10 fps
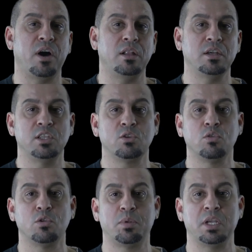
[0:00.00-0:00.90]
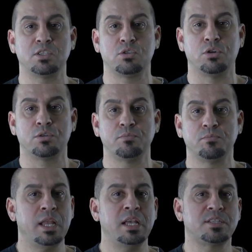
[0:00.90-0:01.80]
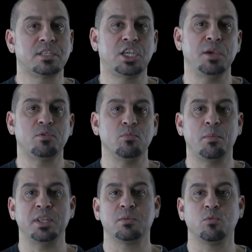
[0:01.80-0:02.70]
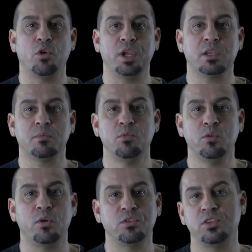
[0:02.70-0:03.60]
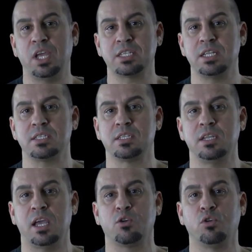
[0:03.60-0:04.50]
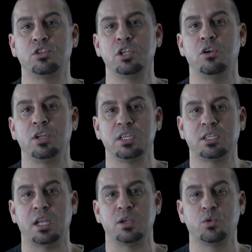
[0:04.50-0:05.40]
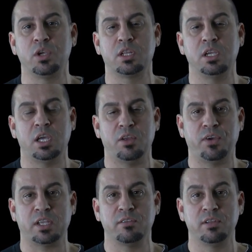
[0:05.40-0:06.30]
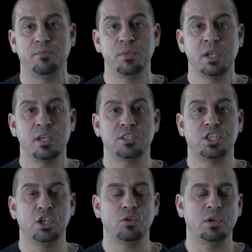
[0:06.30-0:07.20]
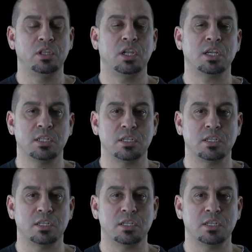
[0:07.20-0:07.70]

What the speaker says: file in the Google Play Store. Let's keep the momentum going, move on to the next lesson and continue learning Italian quickly and effectively. See you in the next